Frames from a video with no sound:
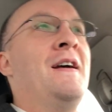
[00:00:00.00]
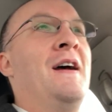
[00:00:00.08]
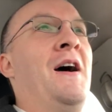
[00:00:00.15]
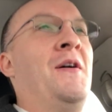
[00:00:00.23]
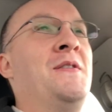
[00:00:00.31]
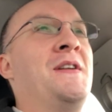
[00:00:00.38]

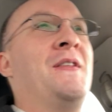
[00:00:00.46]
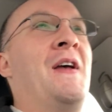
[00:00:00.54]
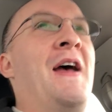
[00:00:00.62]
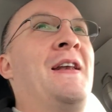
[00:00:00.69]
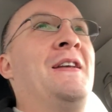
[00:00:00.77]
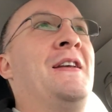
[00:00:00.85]
How did
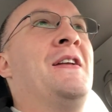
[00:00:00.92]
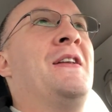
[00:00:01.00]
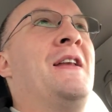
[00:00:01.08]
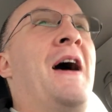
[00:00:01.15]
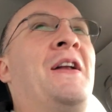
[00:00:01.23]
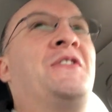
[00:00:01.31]

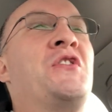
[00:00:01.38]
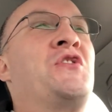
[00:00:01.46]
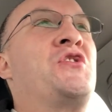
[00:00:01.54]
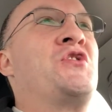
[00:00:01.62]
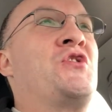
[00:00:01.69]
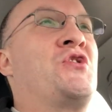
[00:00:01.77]
that not
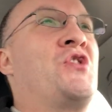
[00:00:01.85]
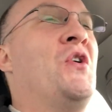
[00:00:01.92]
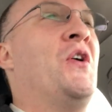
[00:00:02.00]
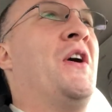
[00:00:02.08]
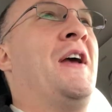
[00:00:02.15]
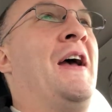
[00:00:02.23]

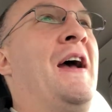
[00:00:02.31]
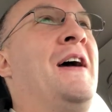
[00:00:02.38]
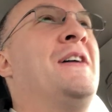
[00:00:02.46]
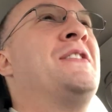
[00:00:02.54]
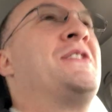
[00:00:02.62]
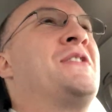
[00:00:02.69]
destroy
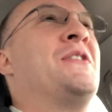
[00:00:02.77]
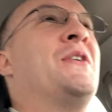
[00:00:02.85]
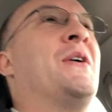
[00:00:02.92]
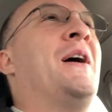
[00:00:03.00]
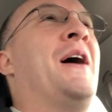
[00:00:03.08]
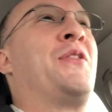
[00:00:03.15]

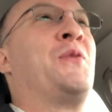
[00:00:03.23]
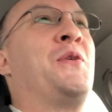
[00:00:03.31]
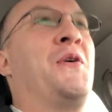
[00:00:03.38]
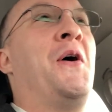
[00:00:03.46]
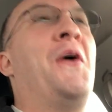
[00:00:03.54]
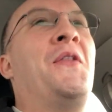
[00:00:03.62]
Azeroth
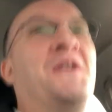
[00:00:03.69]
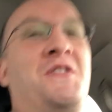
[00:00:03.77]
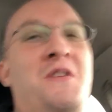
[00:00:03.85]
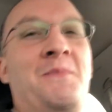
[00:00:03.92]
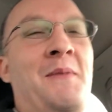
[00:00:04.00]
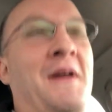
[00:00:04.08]
with all
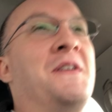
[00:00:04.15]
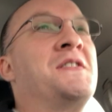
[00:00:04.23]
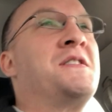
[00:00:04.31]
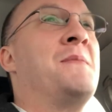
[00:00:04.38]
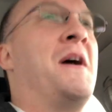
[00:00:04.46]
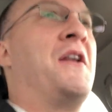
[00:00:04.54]
that
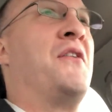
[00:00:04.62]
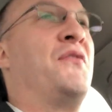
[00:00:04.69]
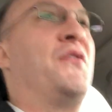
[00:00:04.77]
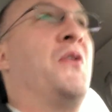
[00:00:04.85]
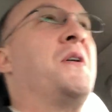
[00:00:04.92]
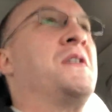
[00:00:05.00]
tremendous amount of
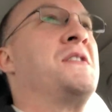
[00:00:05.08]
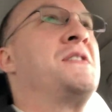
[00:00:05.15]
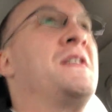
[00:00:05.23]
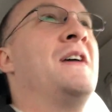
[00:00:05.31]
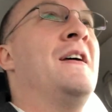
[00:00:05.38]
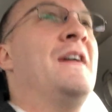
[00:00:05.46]

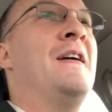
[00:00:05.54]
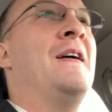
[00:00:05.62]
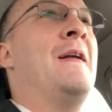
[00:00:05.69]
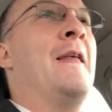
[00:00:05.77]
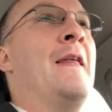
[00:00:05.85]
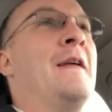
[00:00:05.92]
force?
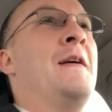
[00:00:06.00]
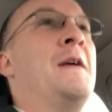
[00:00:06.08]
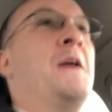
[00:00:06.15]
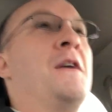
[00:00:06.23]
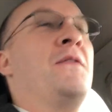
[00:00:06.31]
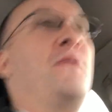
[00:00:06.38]

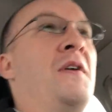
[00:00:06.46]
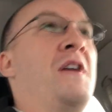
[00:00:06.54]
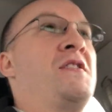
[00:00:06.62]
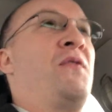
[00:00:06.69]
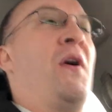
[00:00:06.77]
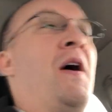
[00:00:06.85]

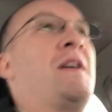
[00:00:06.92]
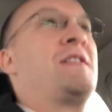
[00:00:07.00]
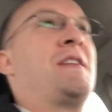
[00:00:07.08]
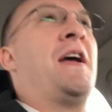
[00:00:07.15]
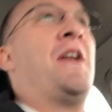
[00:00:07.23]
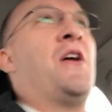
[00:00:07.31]
As far
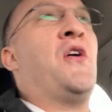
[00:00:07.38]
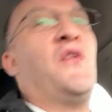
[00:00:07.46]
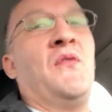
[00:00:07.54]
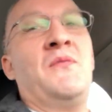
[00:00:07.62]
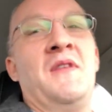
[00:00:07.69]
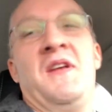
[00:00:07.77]
as I
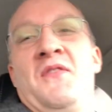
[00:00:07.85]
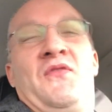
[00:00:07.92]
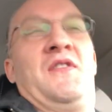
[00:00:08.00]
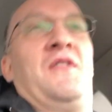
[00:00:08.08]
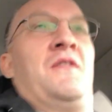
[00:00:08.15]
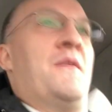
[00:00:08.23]
know, if
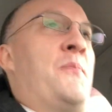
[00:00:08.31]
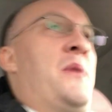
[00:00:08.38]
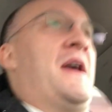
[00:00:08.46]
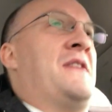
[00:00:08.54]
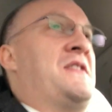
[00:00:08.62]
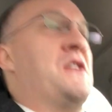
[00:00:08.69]
you're
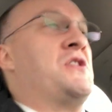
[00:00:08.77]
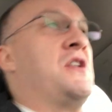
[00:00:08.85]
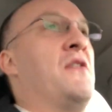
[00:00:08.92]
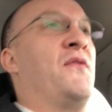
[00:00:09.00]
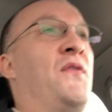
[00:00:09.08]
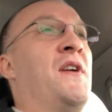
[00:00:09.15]
paying
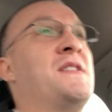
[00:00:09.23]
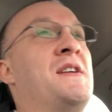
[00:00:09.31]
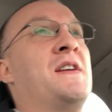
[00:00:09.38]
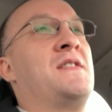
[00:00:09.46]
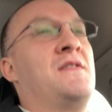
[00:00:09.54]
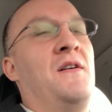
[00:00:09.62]
attention to
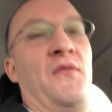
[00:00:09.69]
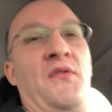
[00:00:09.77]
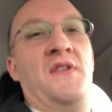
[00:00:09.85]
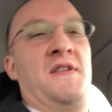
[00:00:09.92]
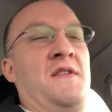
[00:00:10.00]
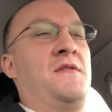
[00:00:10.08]
physics,
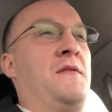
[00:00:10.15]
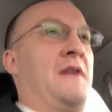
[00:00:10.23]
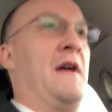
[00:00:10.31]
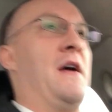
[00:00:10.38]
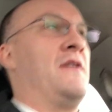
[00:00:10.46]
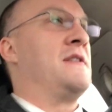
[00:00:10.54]
what
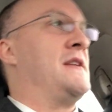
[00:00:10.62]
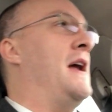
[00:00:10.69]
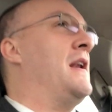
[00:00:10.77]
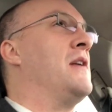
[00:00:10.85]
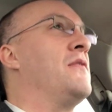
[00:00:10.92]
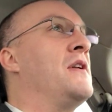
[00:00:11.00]
the hell is
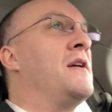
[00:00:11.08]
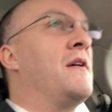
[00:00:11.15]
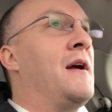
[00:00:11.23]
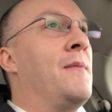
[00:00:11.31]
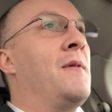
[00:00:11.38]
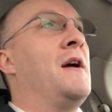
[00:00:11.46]
that in a
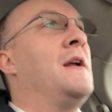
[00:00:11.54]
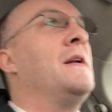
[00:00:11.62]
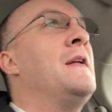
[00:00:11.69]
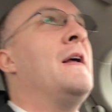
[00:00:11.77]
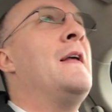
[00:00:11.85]
video game, right?